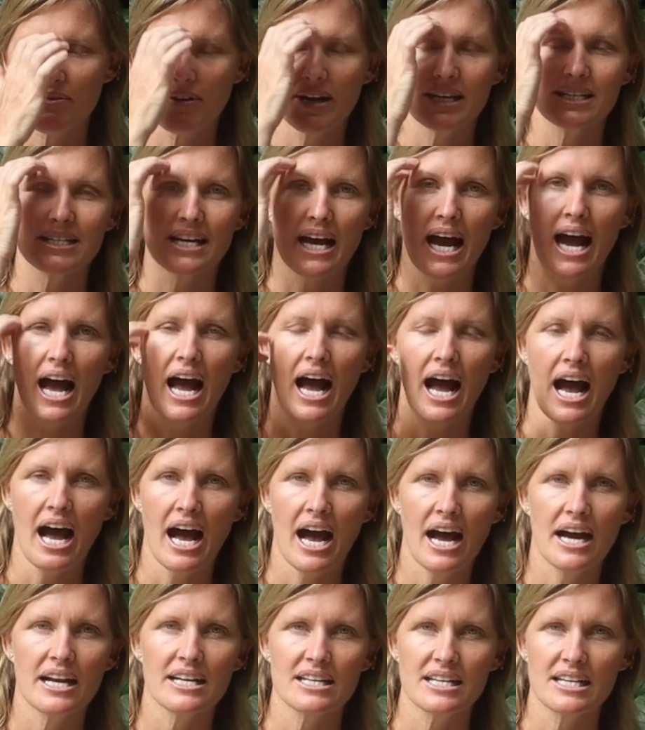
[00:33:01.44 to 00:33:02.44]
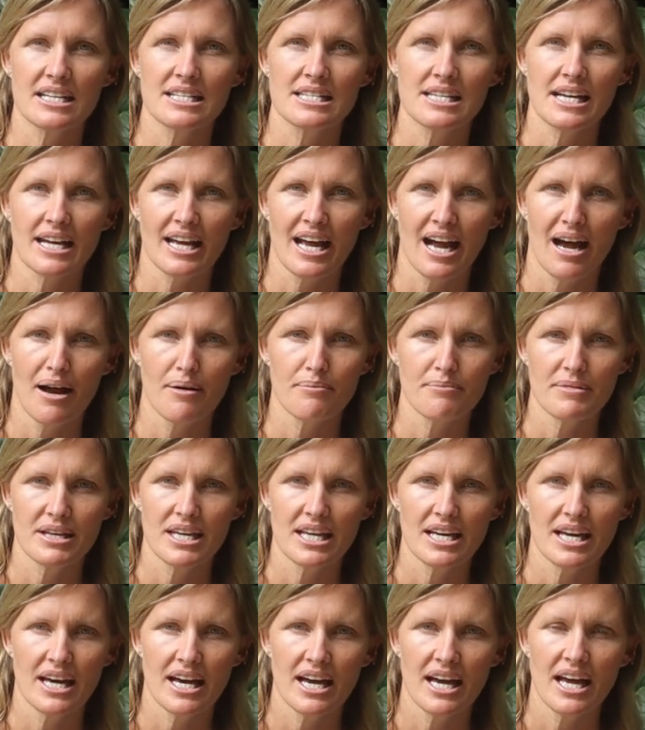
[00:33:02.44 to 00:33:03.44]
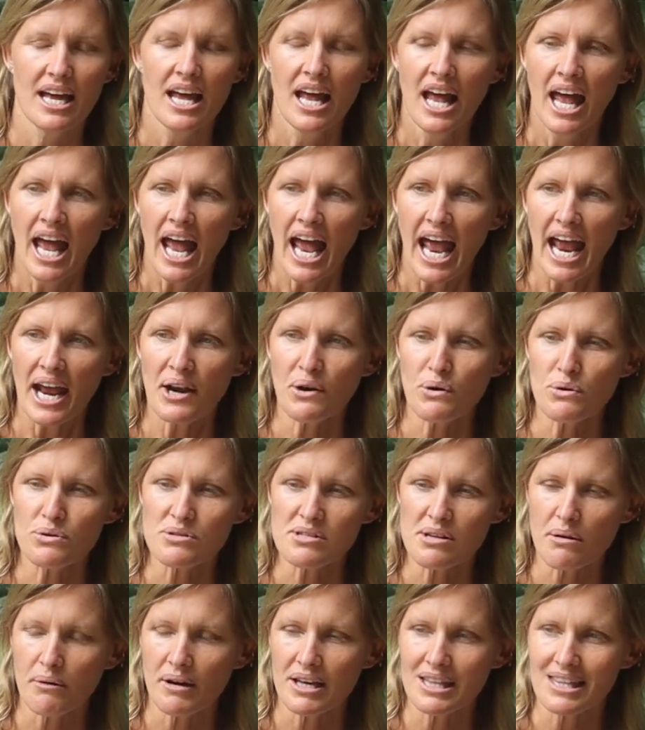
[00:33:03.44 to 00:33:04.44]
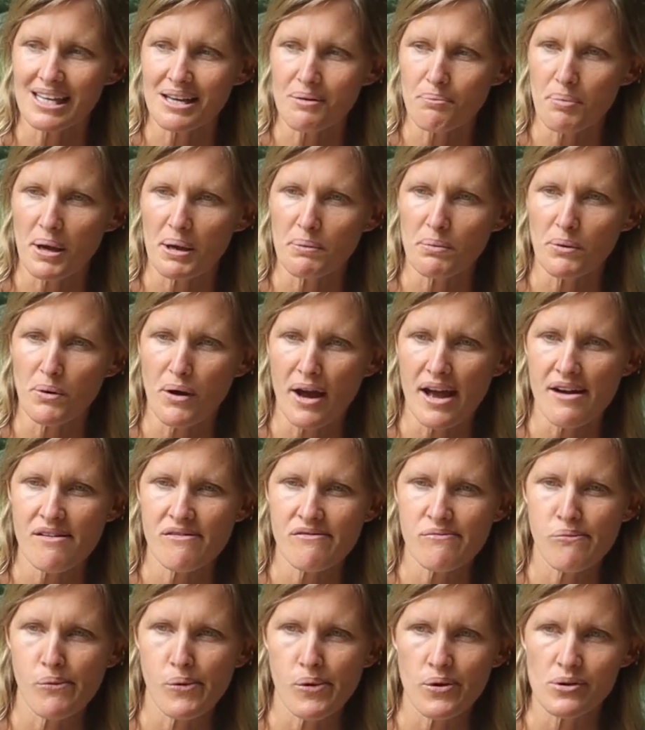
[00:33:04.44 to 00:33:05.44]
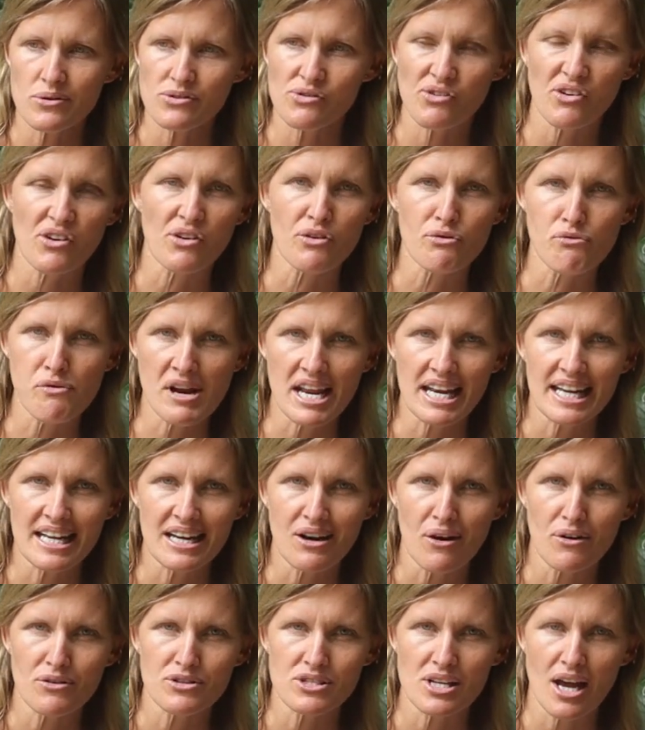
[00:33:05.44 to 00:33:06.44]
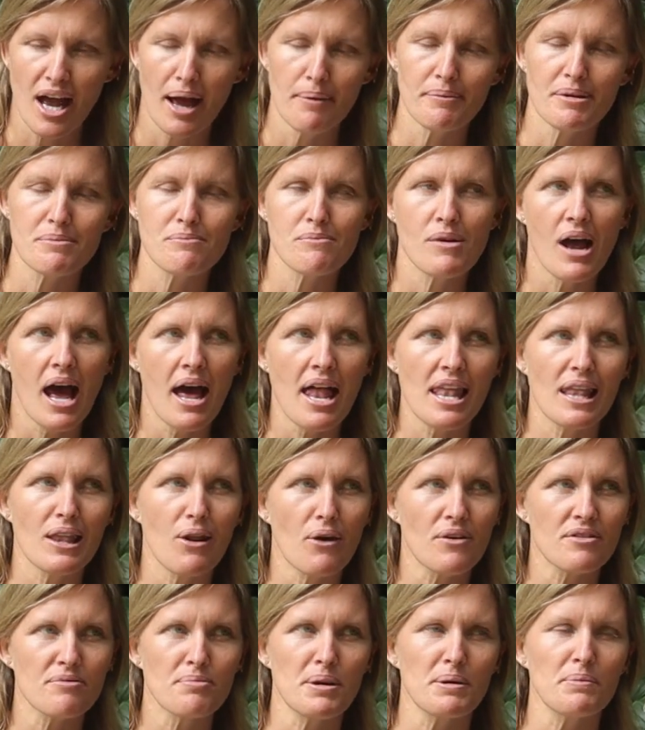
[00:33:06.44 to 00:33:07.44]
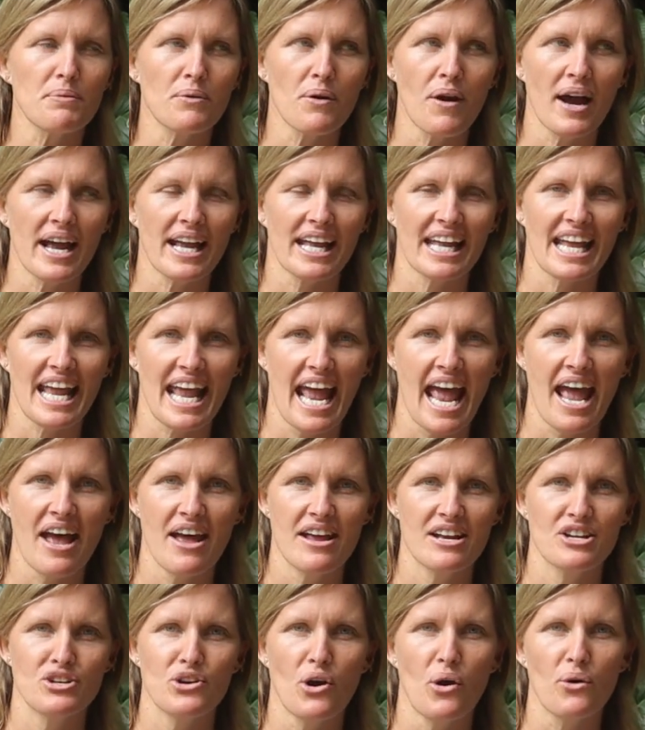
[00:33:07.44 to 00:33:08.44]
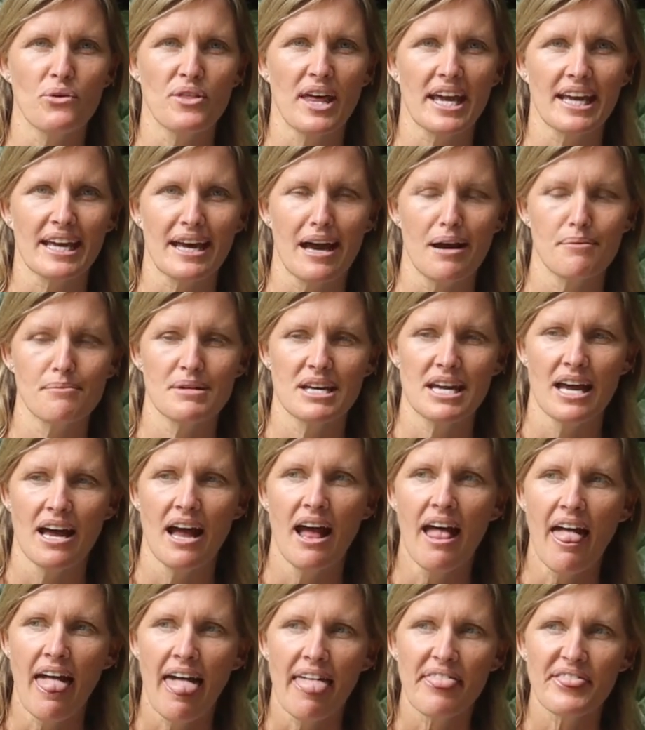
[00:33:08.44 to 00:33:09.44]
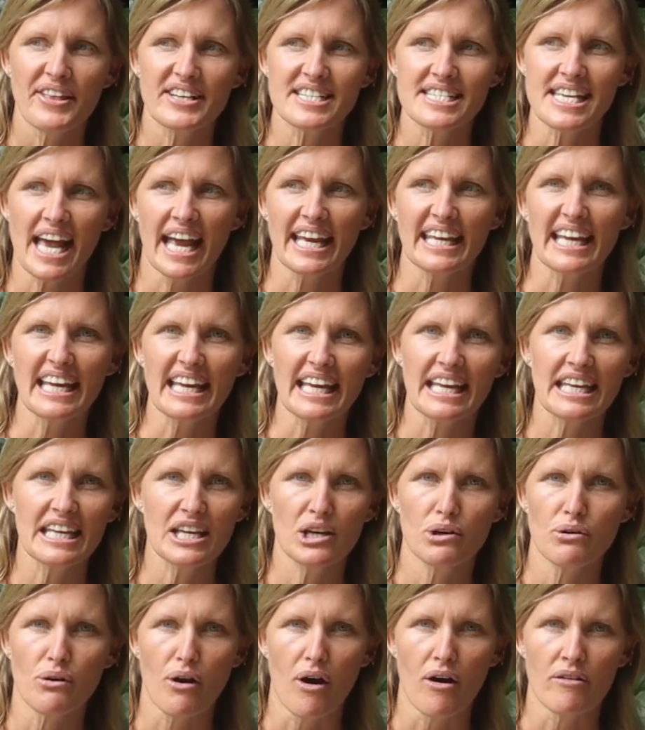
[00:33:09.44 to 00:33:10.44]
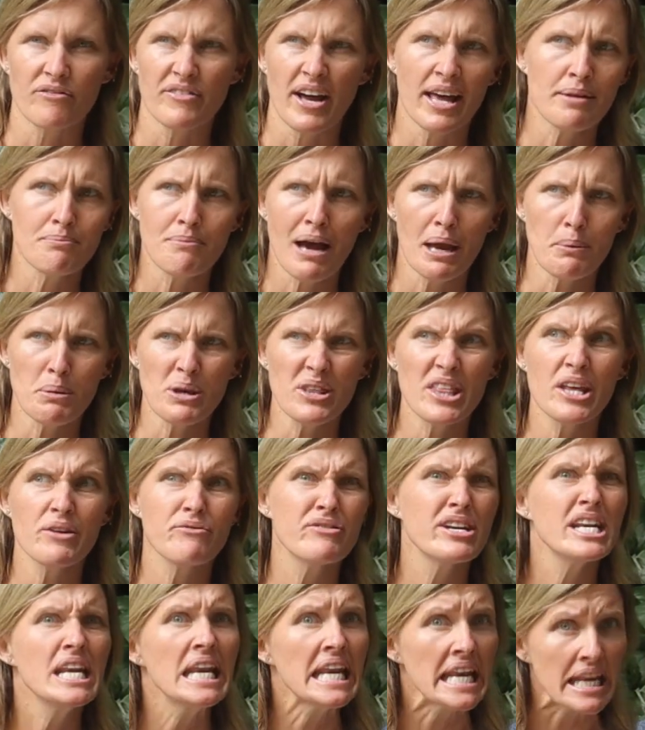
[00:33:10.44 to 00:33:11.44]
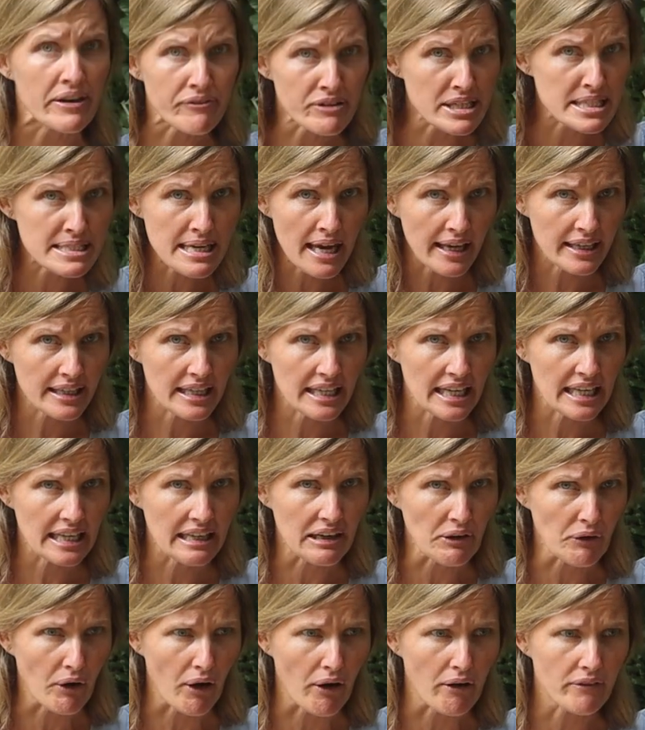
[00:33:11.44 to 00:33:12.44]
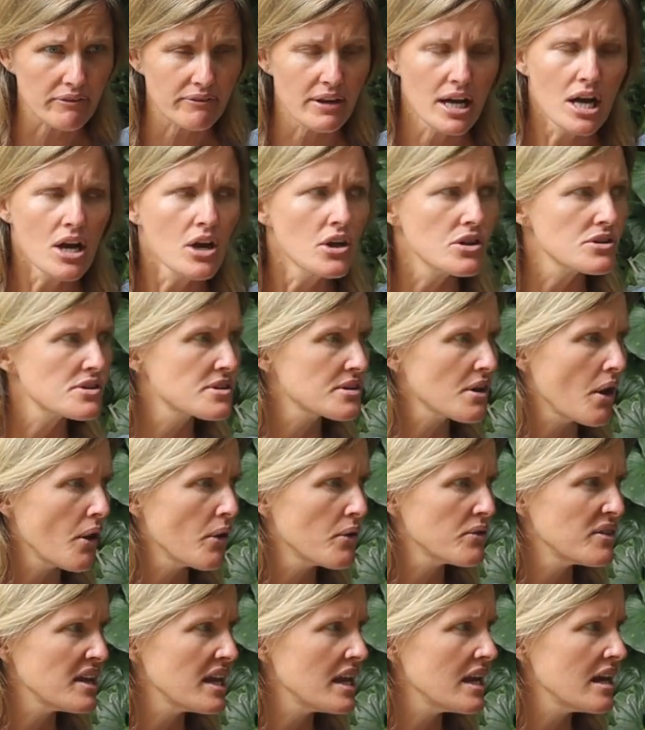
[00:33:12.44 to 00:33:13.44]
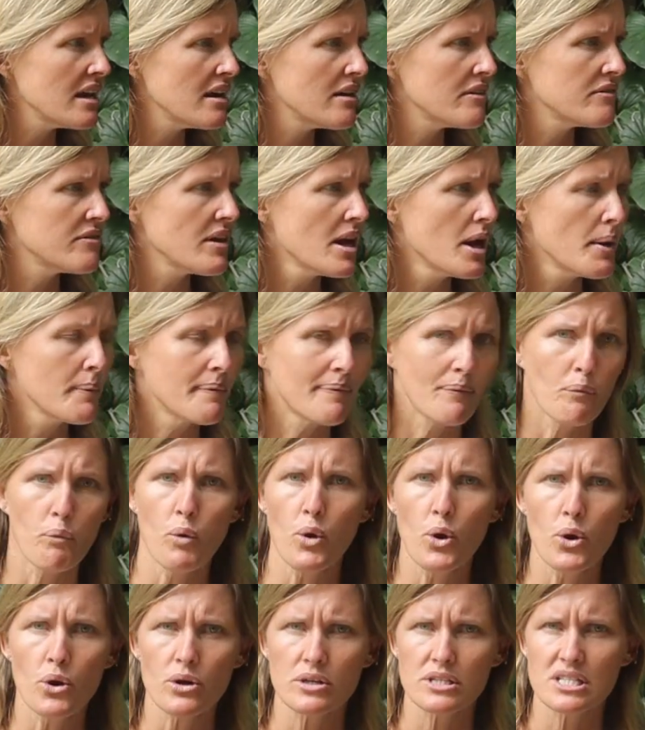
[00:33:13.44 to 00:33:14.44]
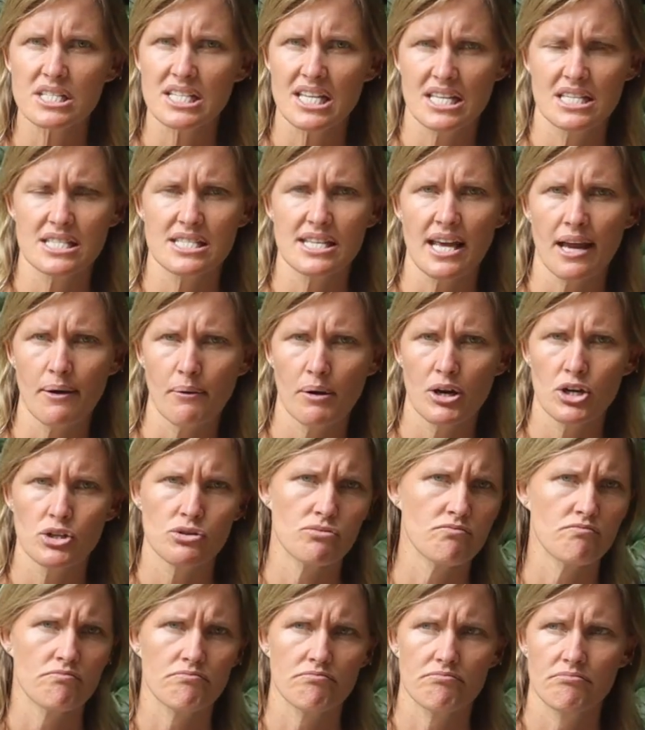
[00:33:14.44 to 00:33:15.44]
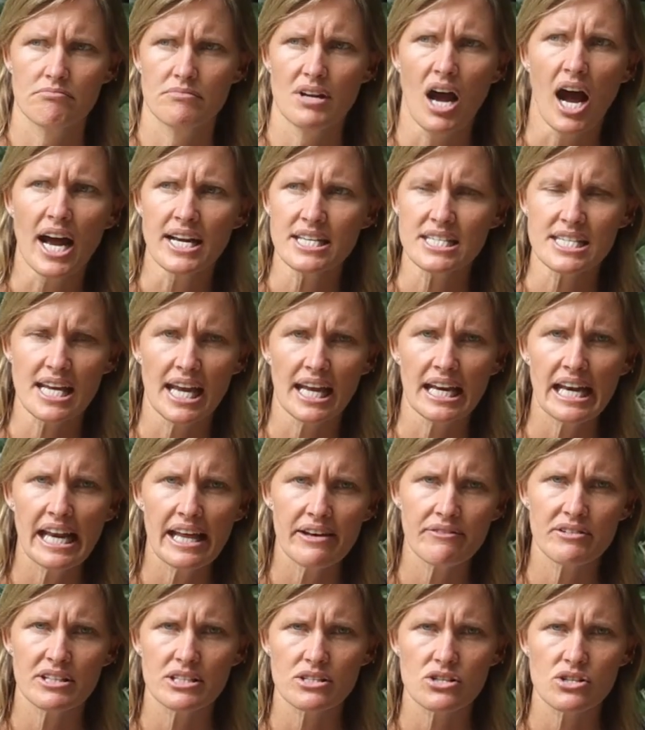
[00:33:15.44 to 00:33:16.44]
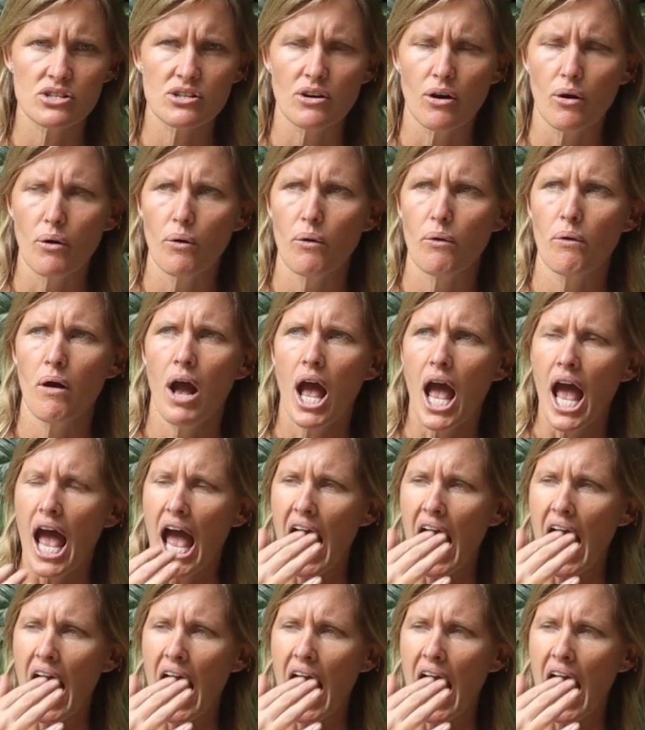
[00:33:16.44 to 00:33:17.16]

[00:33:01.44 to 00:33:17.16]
find it harder to come here. And also I think people have worked for a really long time, and a lot of people I know that come here, they're taking a year off, and maybe they've never taken a year off. So they've worked since they were 19 leaving school,